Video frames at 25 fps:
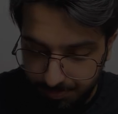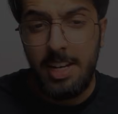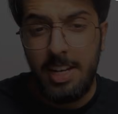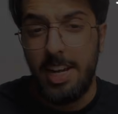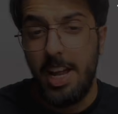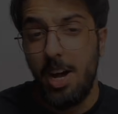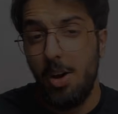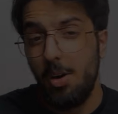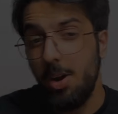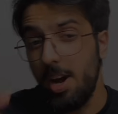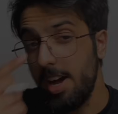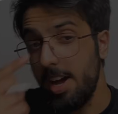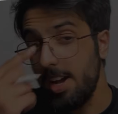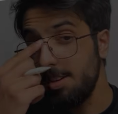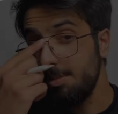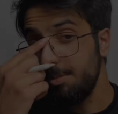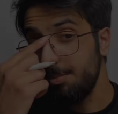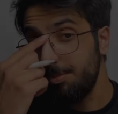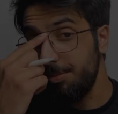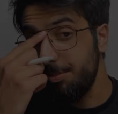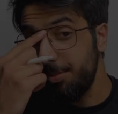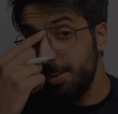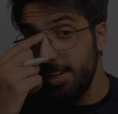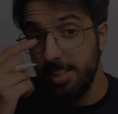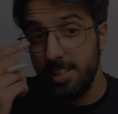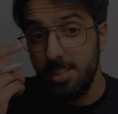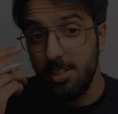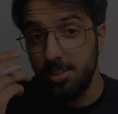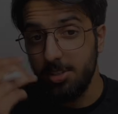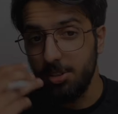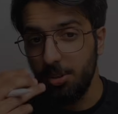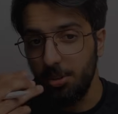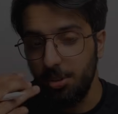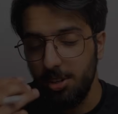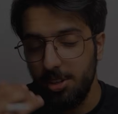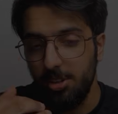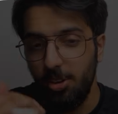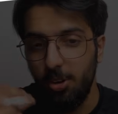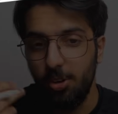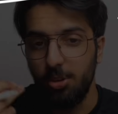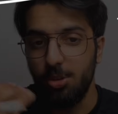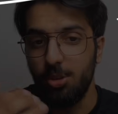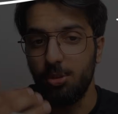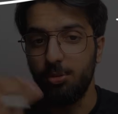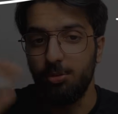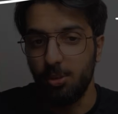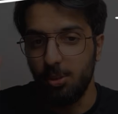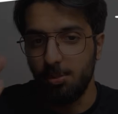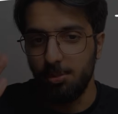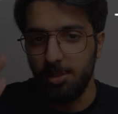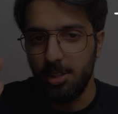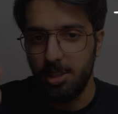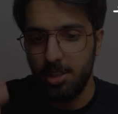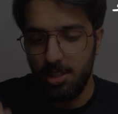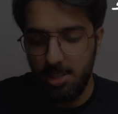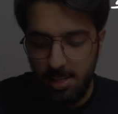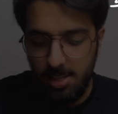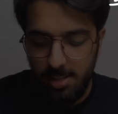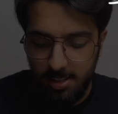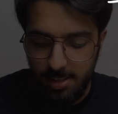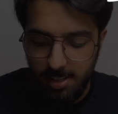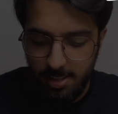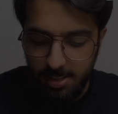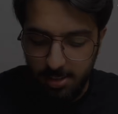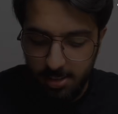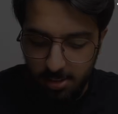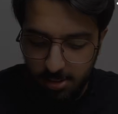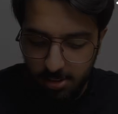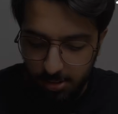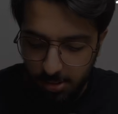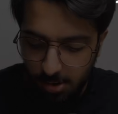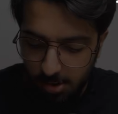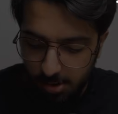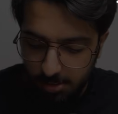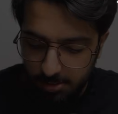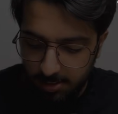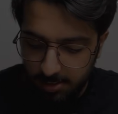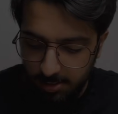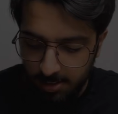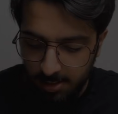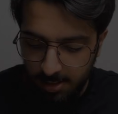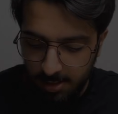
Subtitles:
Now I am fairly certain on your formula sheet it is not